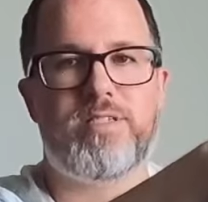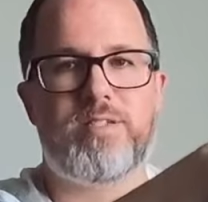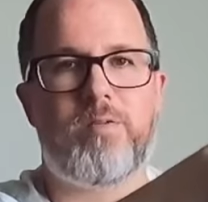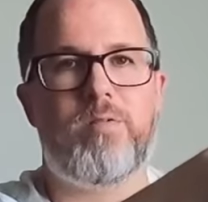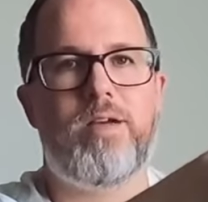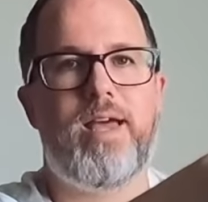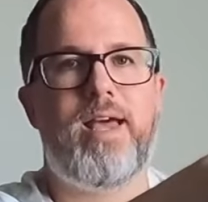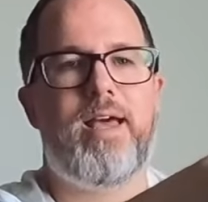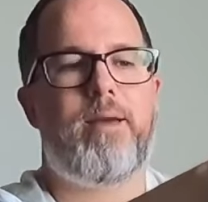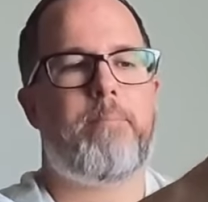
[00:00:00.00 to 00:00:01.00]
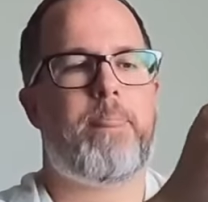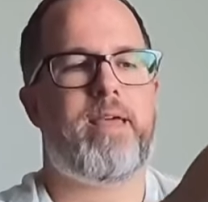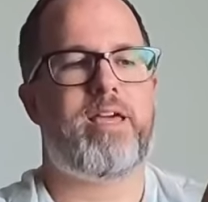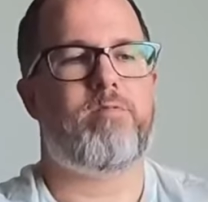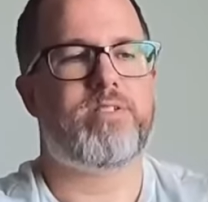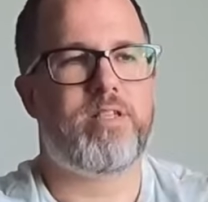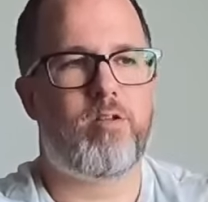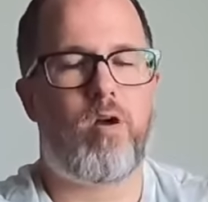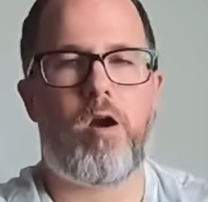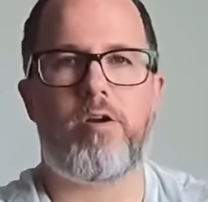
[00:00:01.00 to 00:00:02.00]
and so it was a
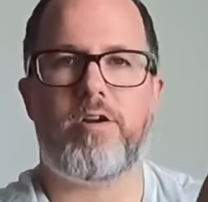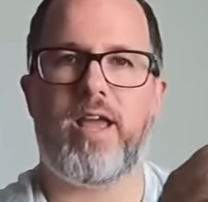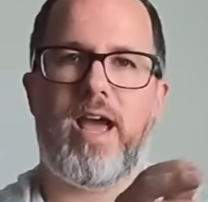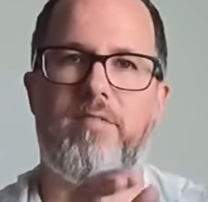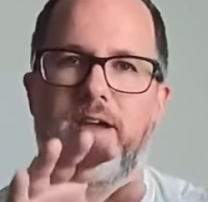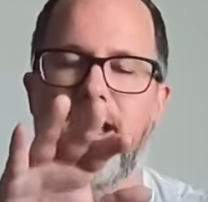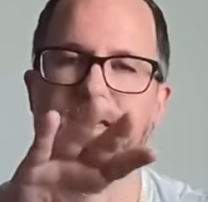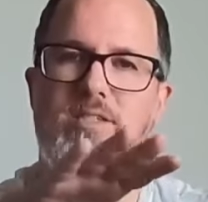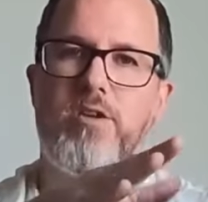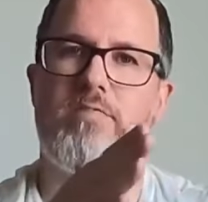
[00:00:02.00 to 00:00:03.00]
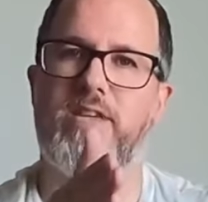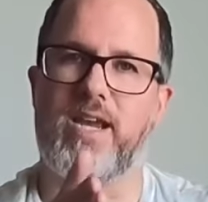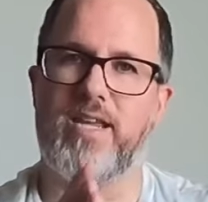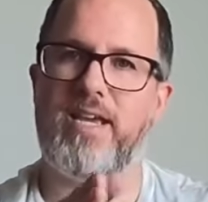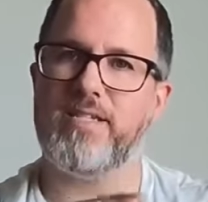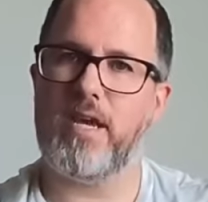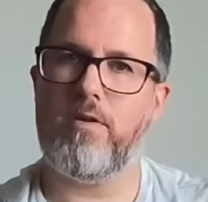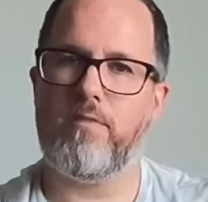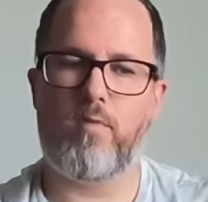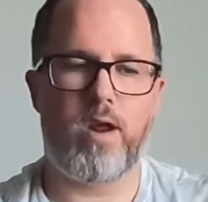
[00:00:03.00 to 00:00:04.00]
little harder to have as good of technique as I
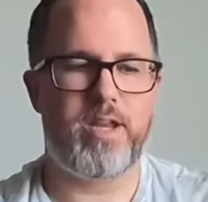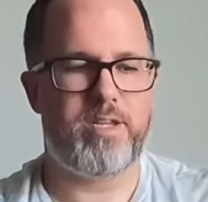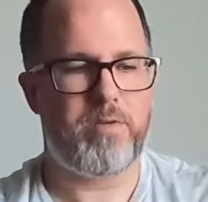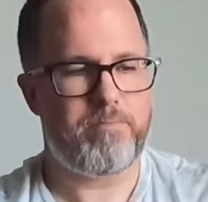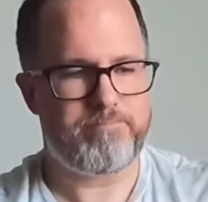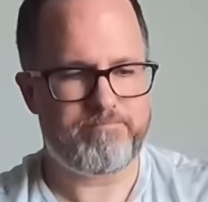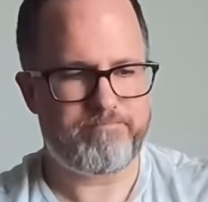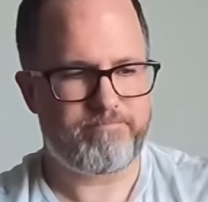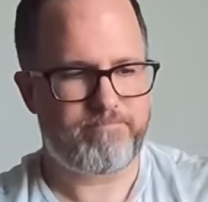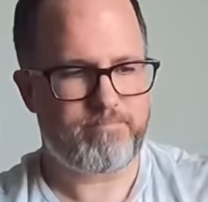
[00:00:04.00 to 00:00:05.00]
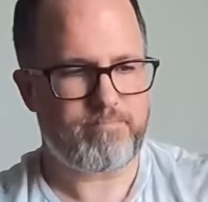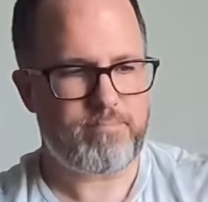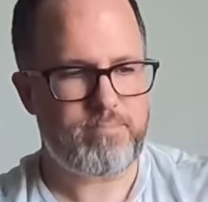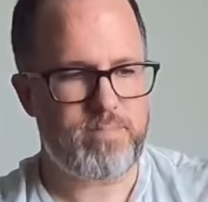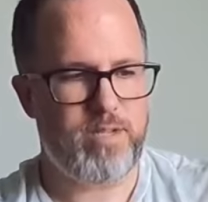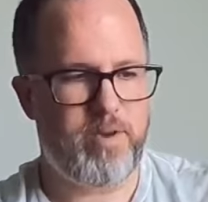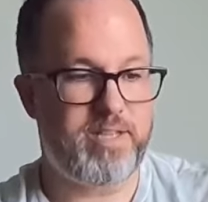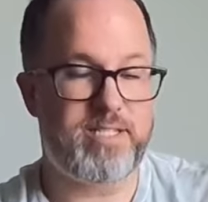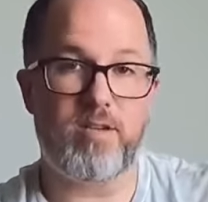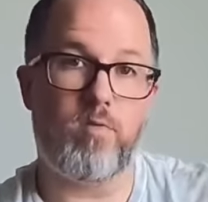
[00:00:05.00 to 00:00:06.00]
would have wanted to, but
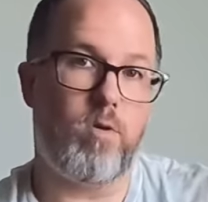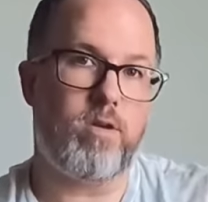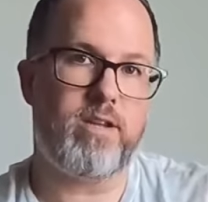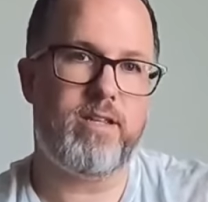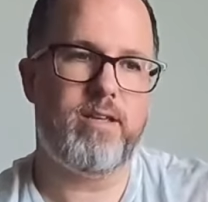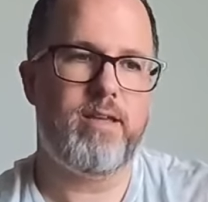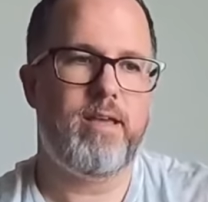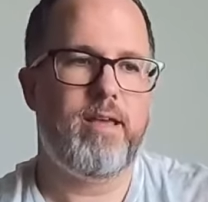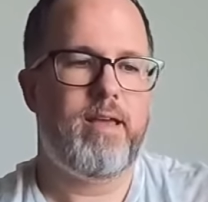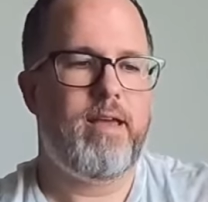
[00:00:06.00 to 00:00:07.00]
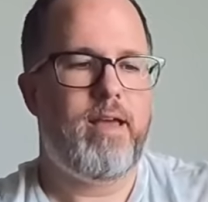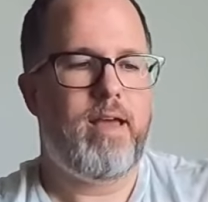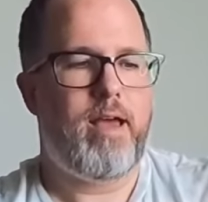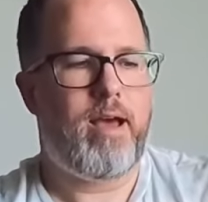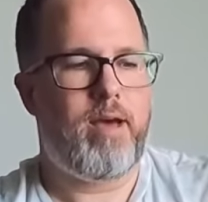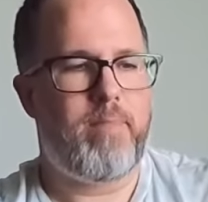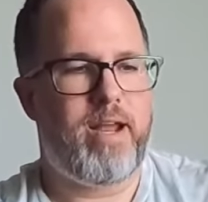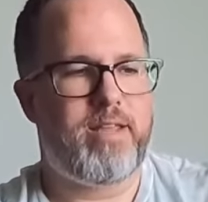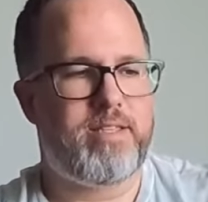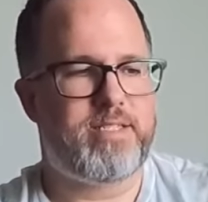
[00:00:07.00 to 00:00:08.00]
it still worked. And
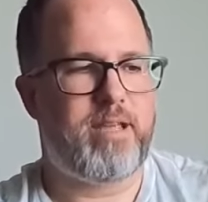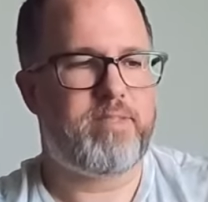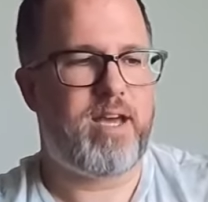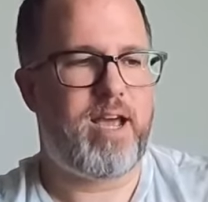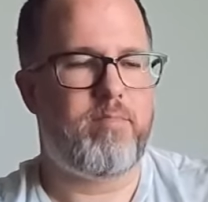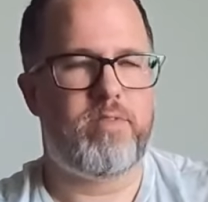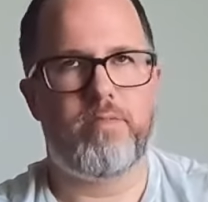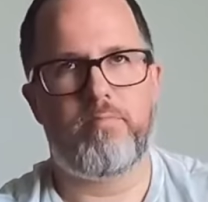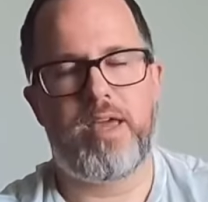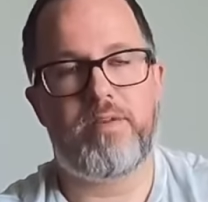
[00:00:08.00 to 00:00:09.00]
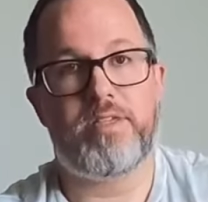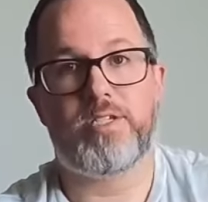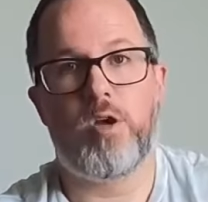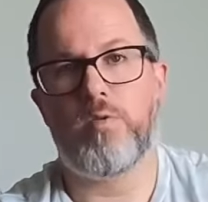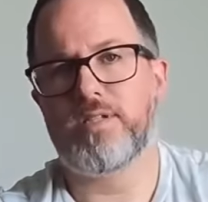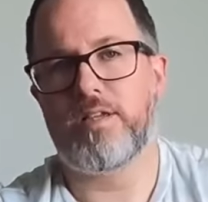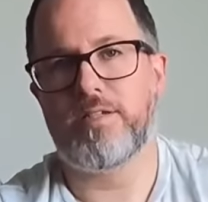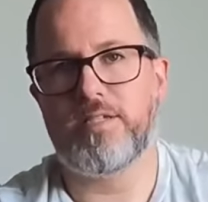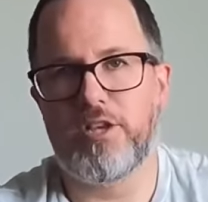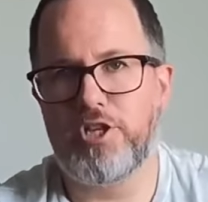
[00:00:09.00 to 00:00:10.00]
at the same time, maybe the snow was a
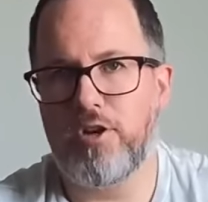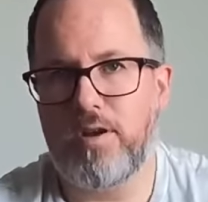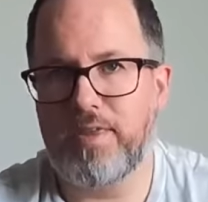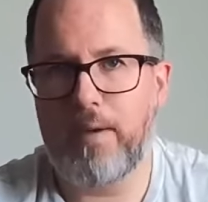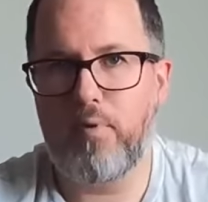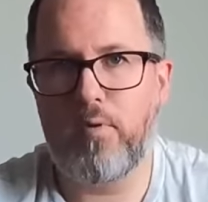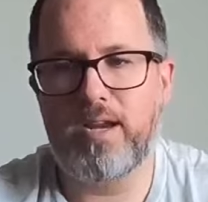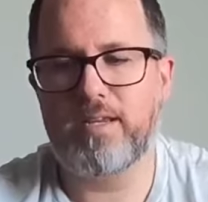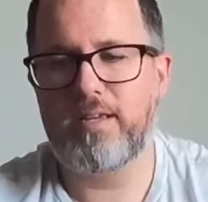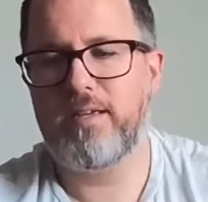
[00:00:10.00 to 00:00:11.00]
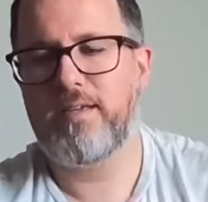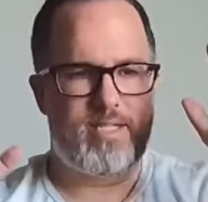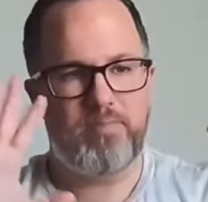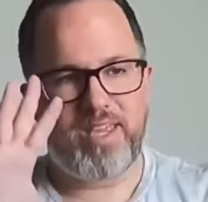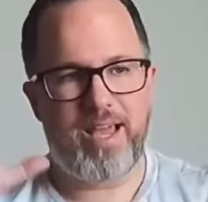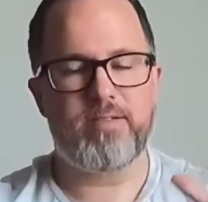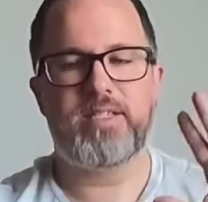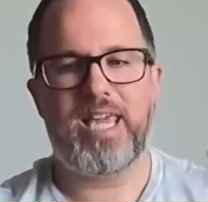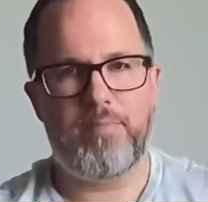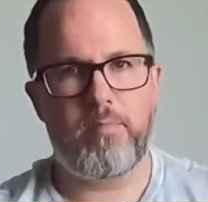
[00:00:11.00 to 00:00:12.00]
little slushier at that point. Something else
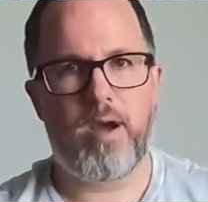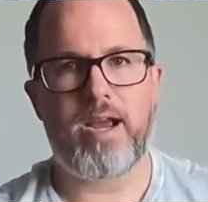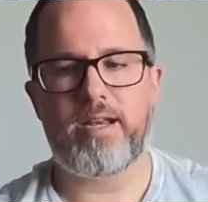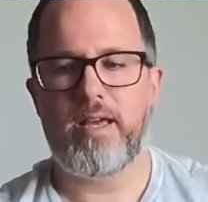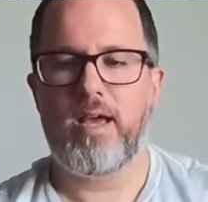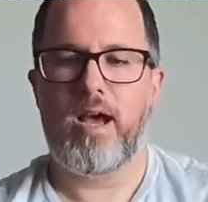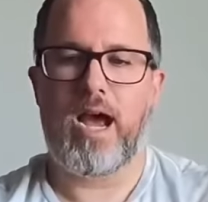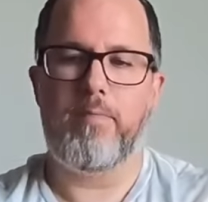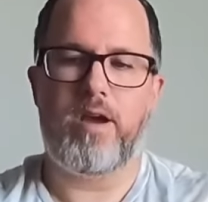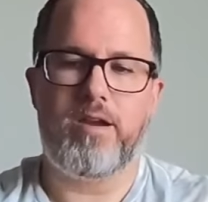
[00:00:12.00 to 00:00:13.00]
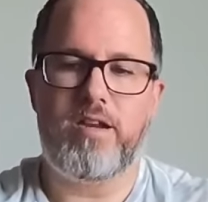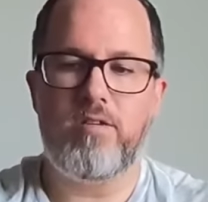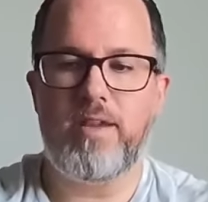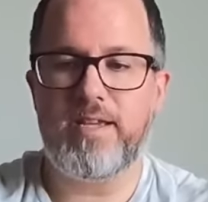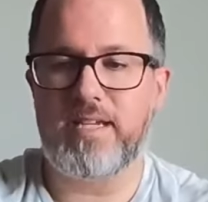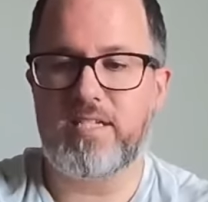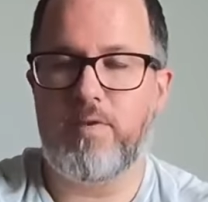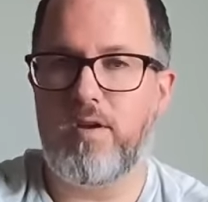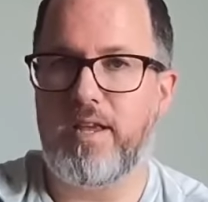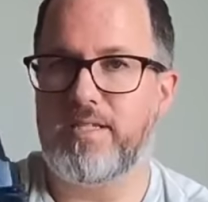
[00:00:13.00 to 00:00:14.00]
to keep in mind, I'm not nearly as
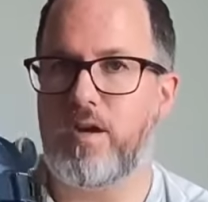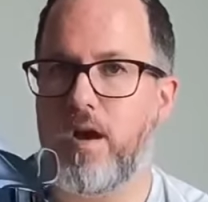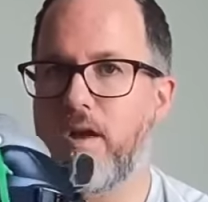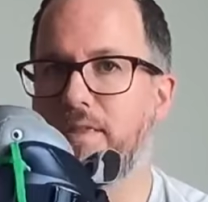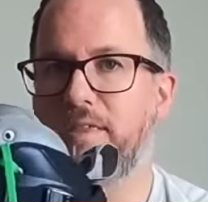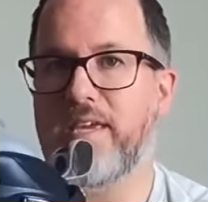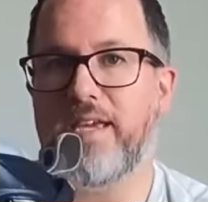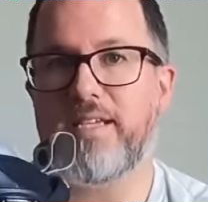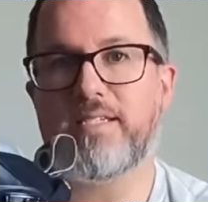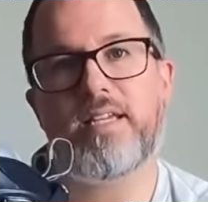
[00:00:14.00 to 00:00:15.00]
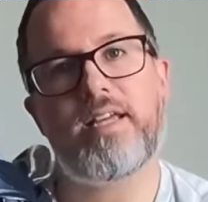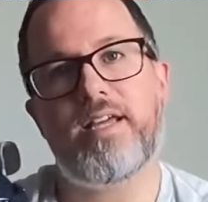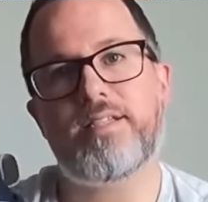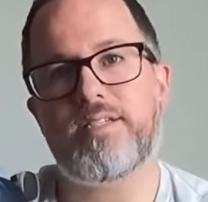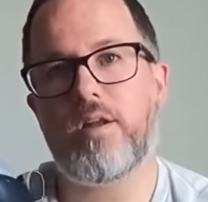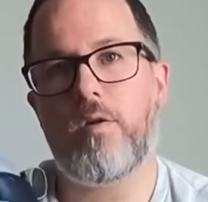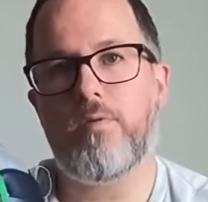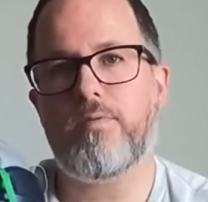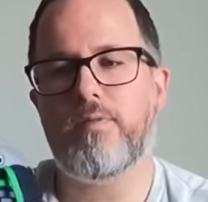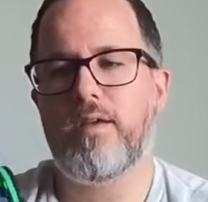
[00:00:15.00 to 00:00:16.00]
experienced on these in
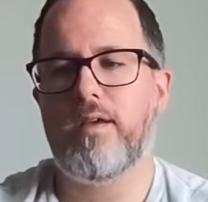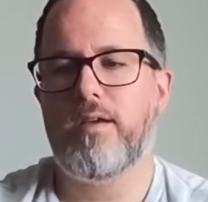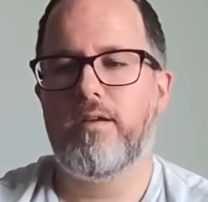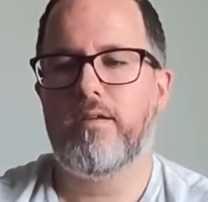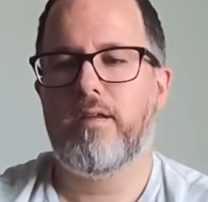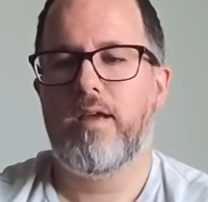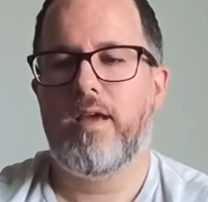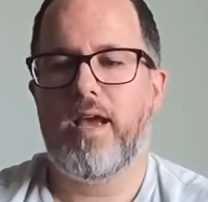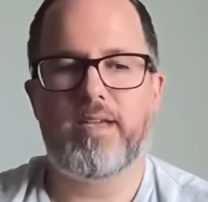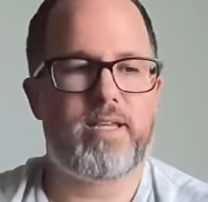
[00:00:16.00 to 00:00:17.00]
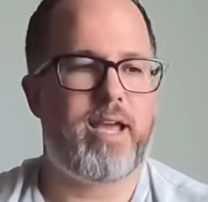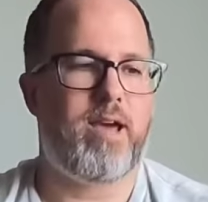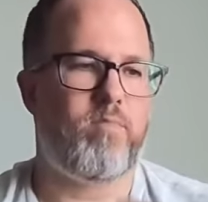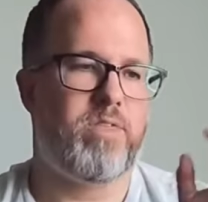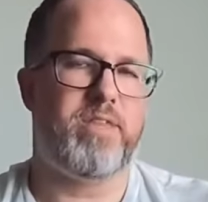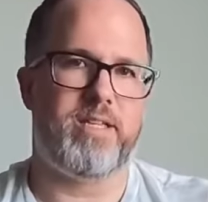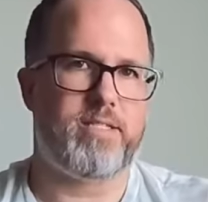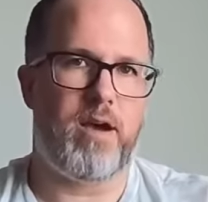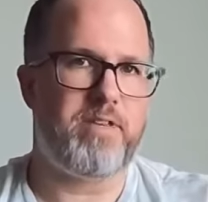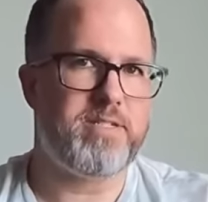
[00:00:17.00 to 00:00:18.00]
snow as I am with
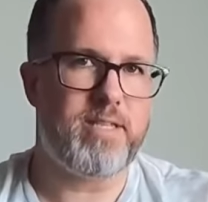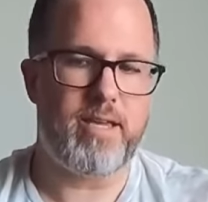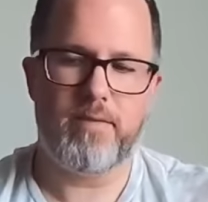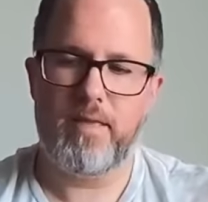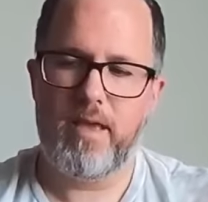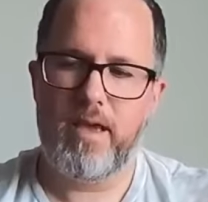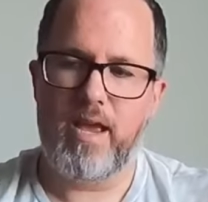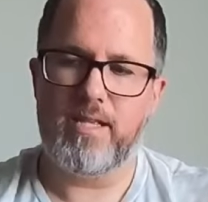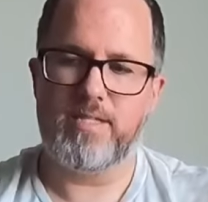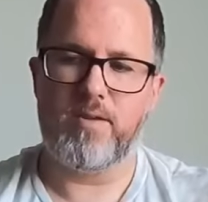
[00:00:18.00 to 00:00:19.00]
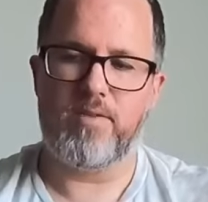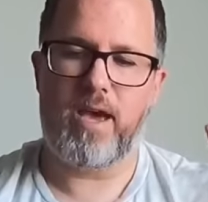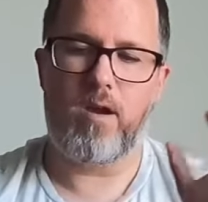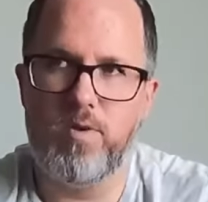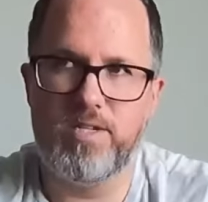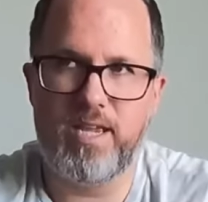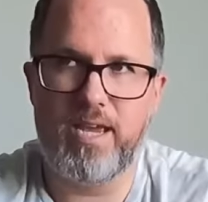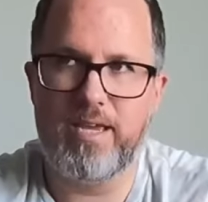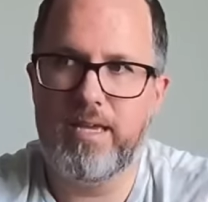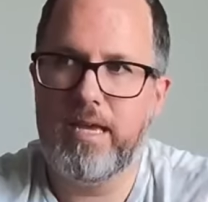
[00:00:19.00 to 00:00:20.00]
these, obviously. And so that was a